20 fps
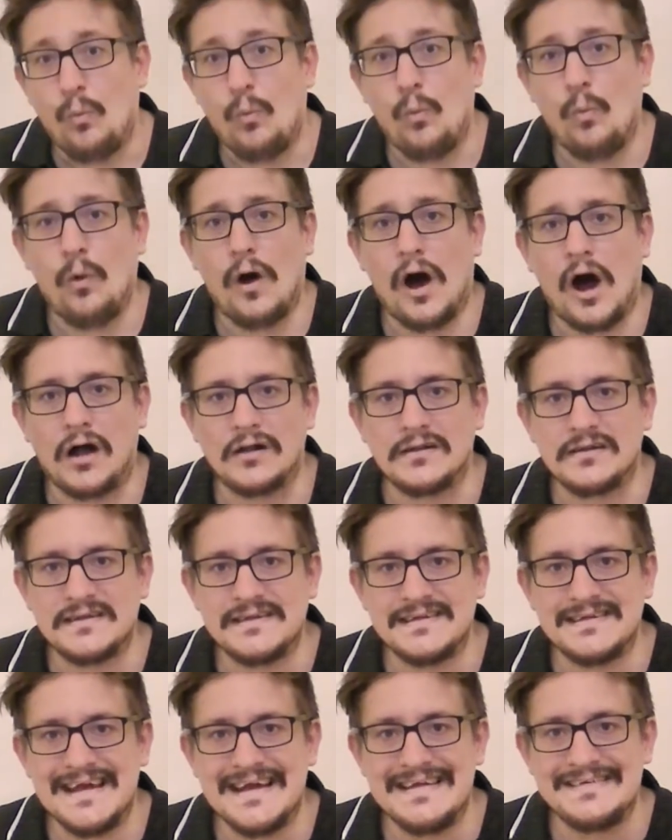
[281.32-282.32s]

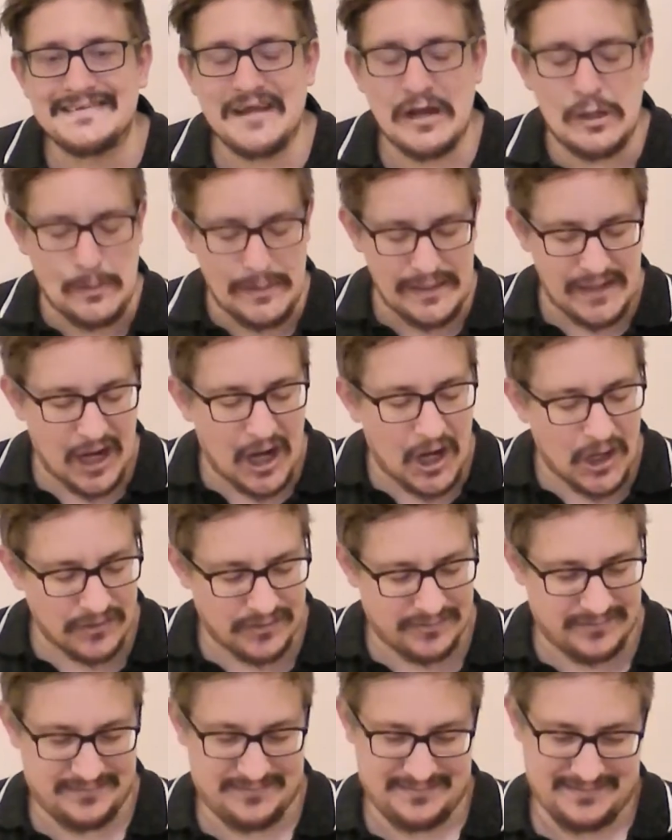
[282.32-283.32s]
What is going
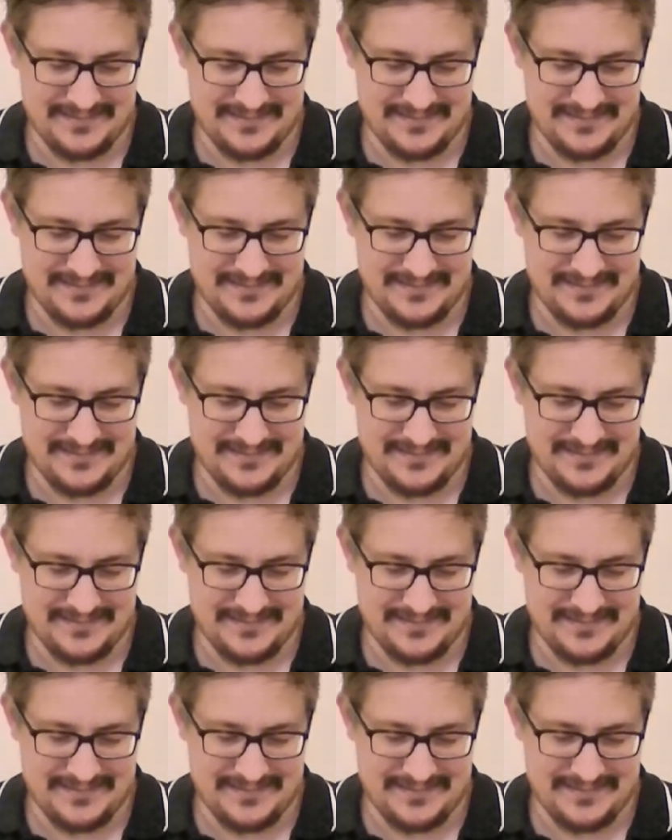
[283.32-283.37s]
on?